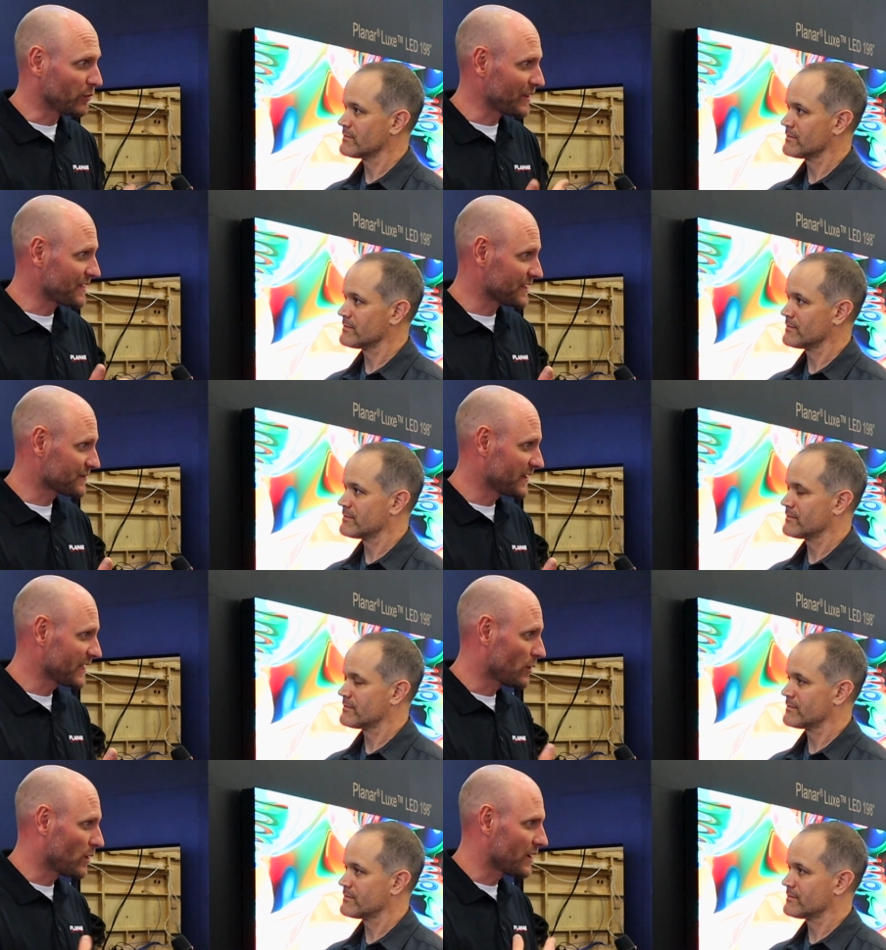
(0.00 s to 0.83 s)
Speaker 1: with these
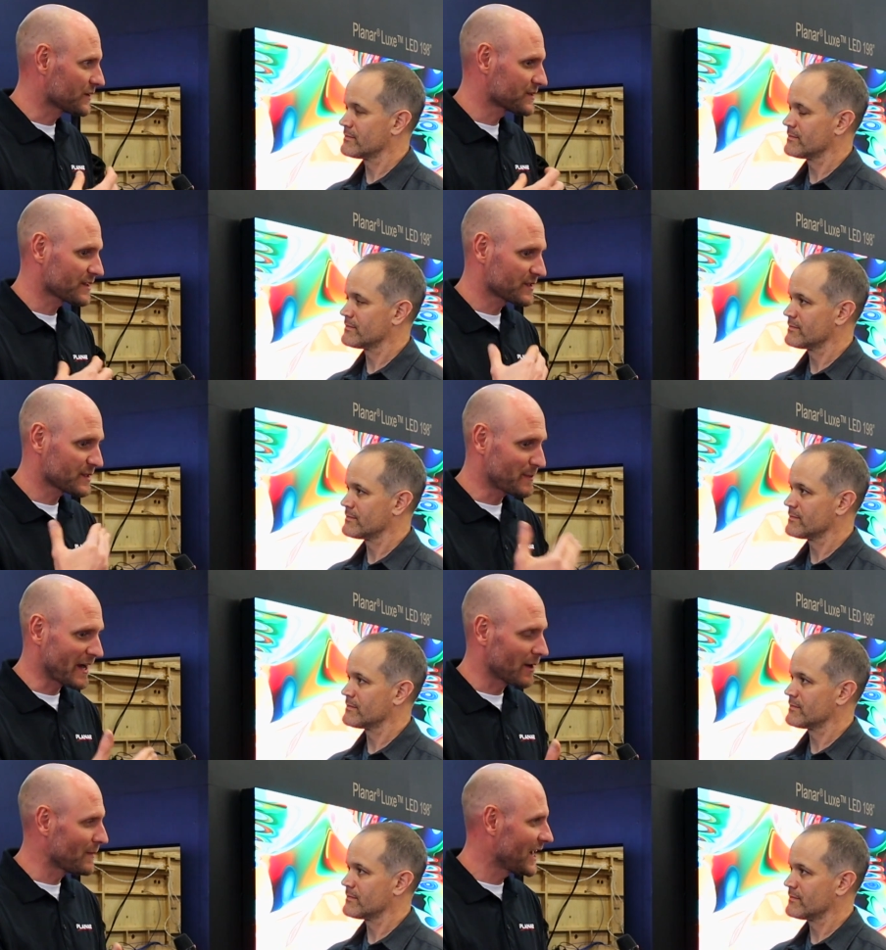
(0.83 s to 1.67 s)
video walls
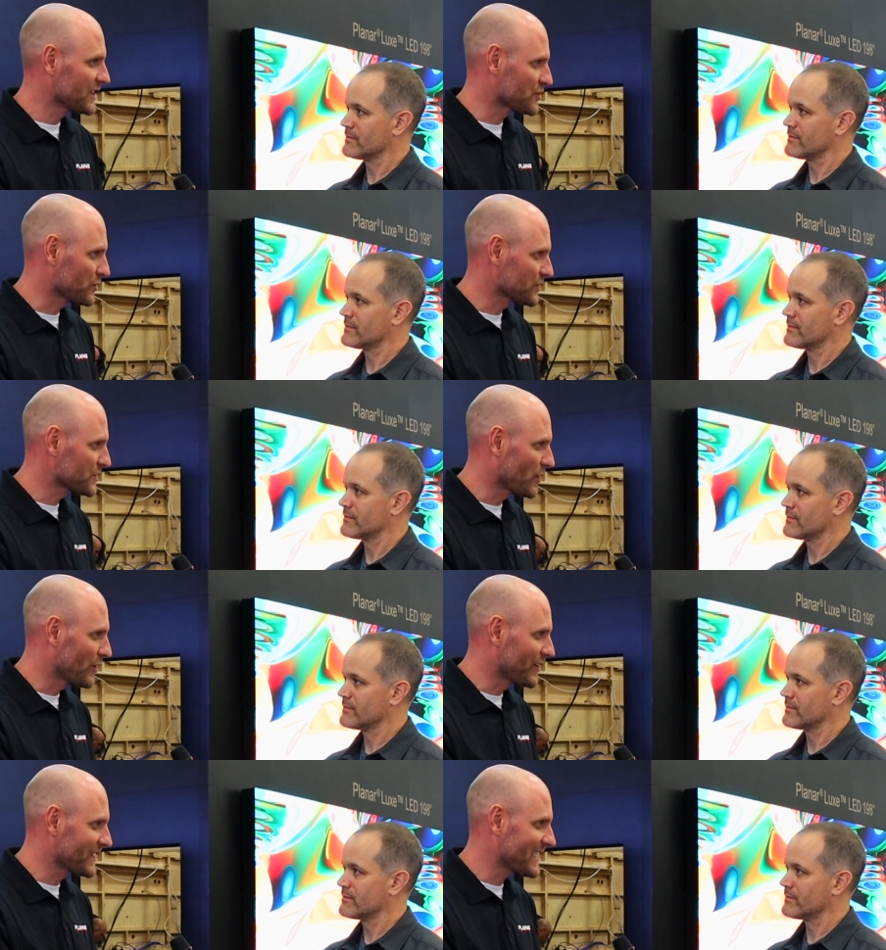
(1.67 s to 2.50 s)
spare modules,
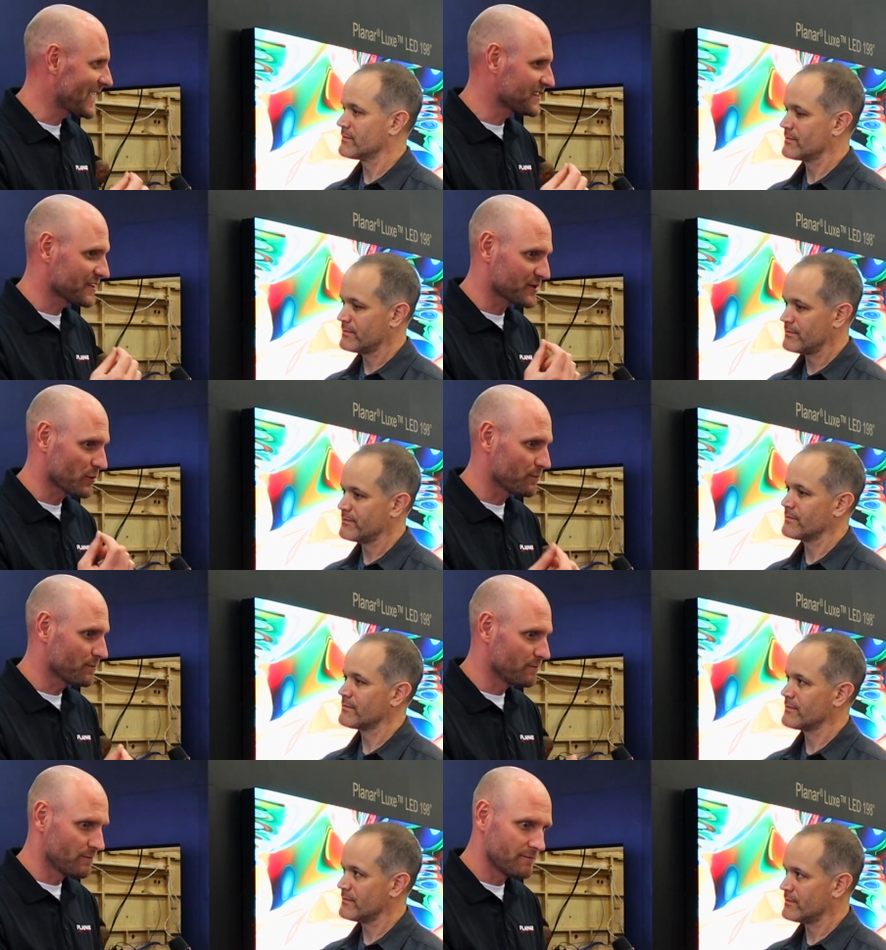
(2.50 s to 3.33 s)
so in case there's a
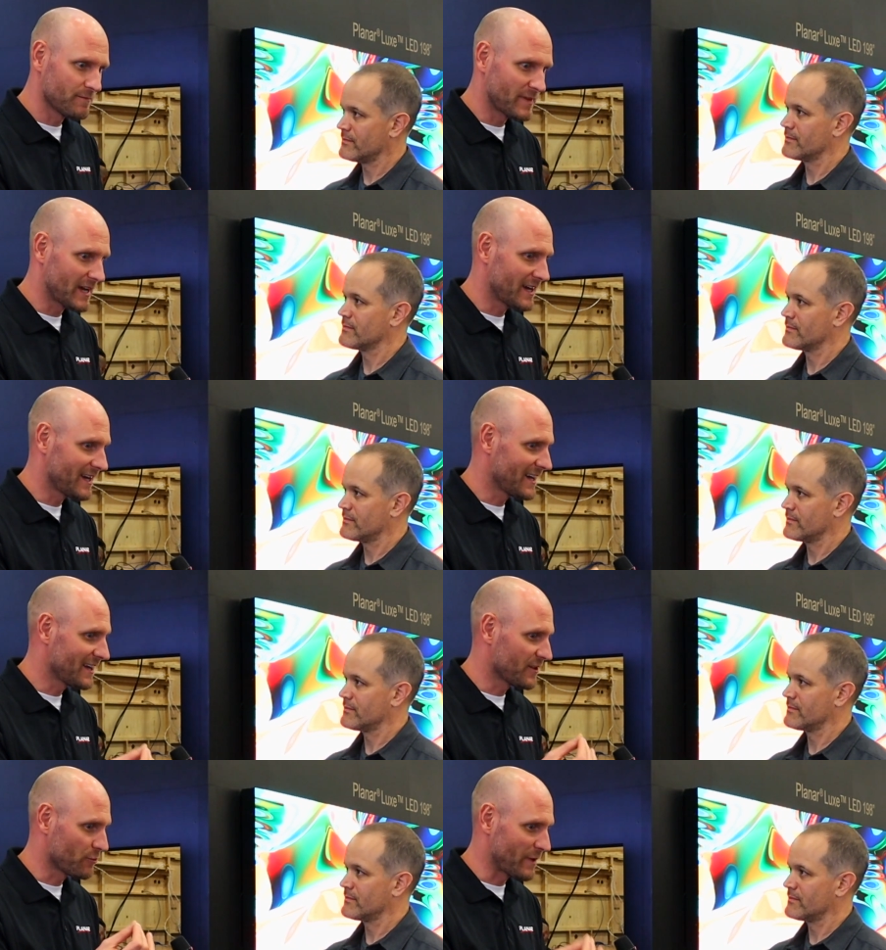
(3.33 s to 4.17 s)

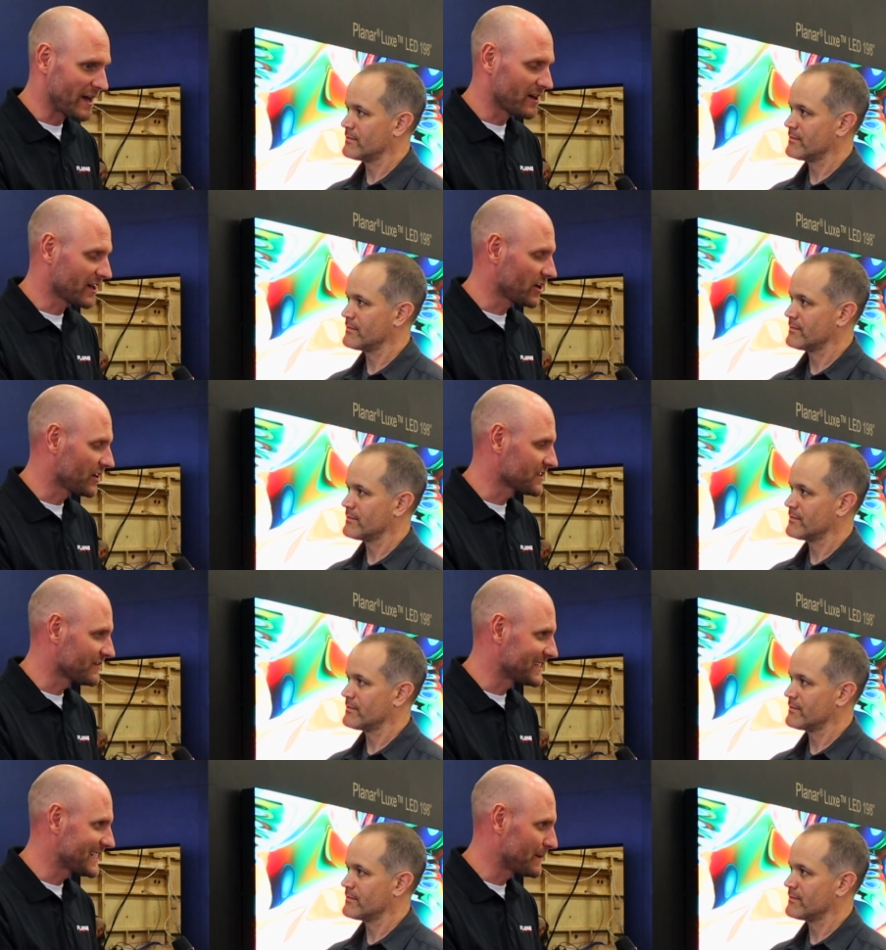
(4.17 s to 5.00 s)
uh, the rare occurrence
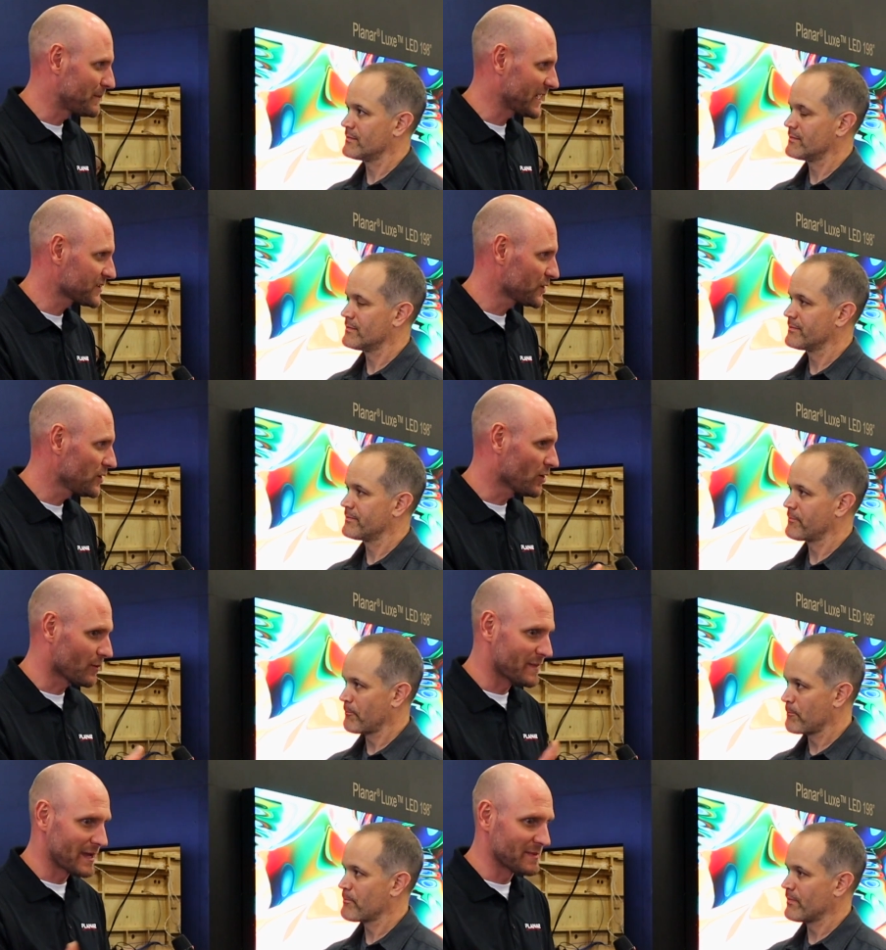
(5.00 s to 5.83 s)
of a dead pixel,
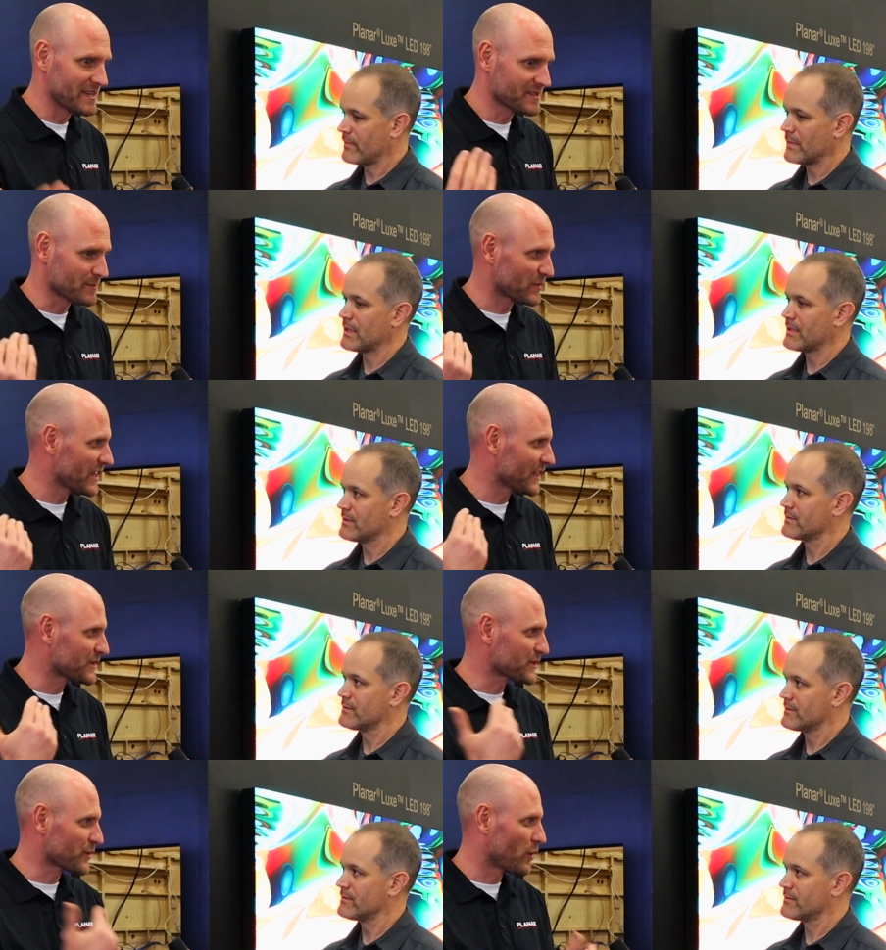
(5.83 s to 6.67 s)
or maybe some
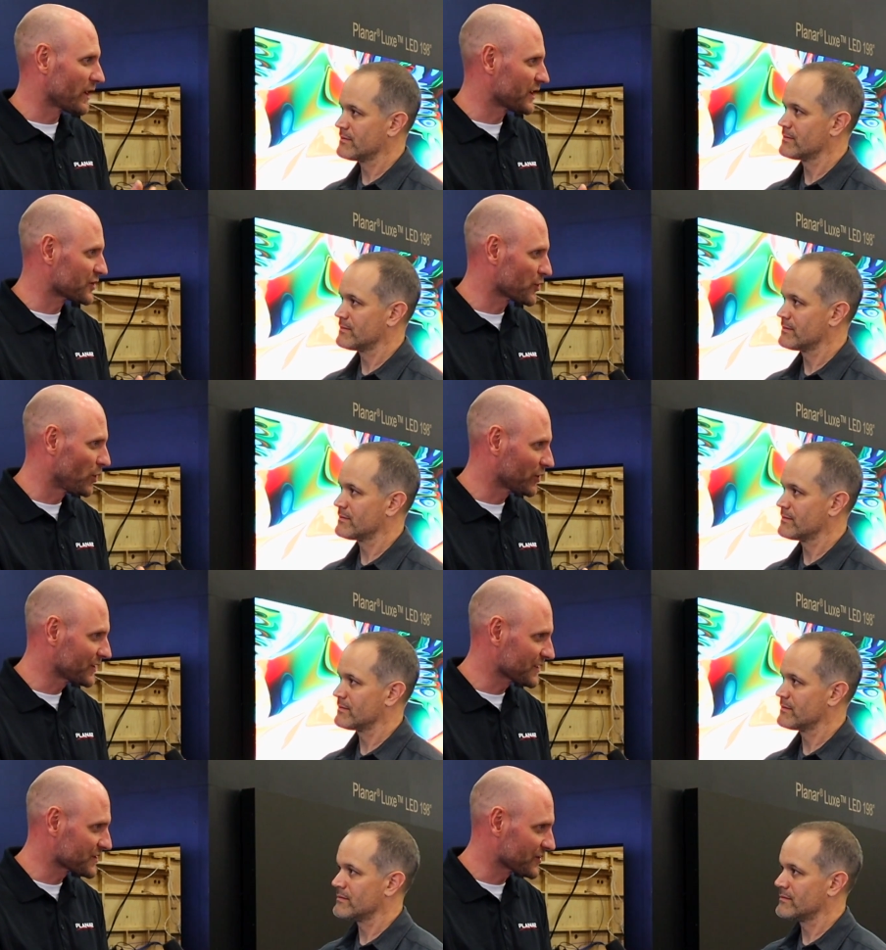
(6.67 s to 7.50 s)
kids throw a controller
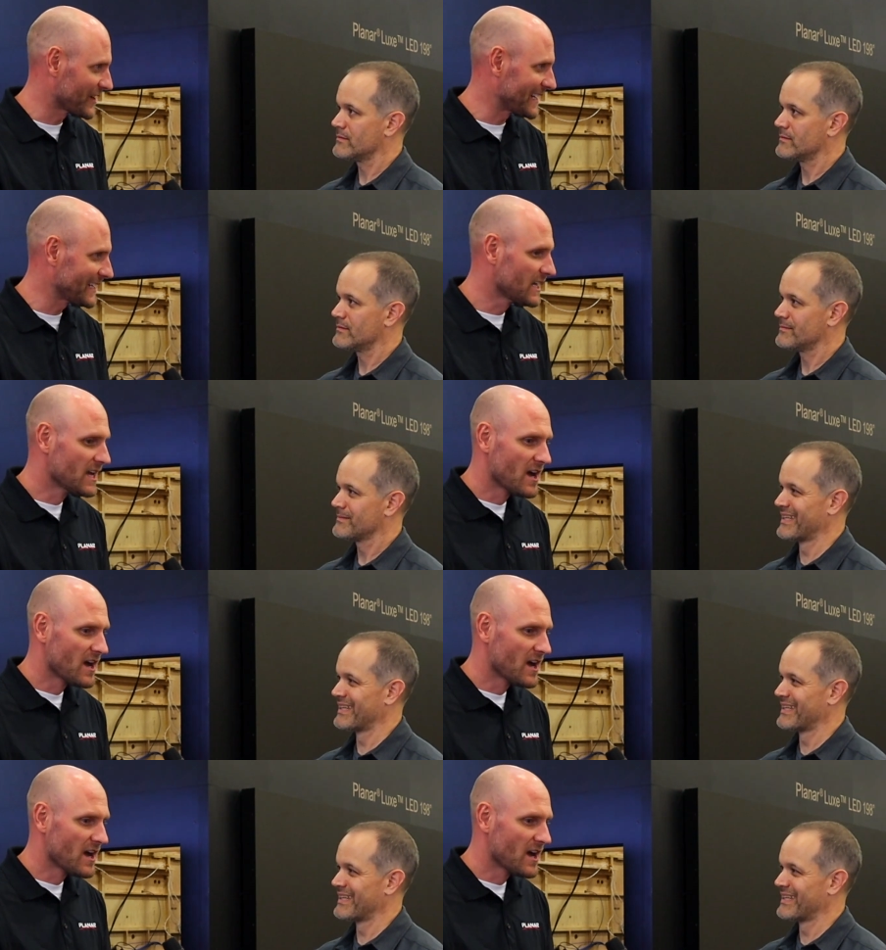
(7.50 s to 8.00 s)
at the screen,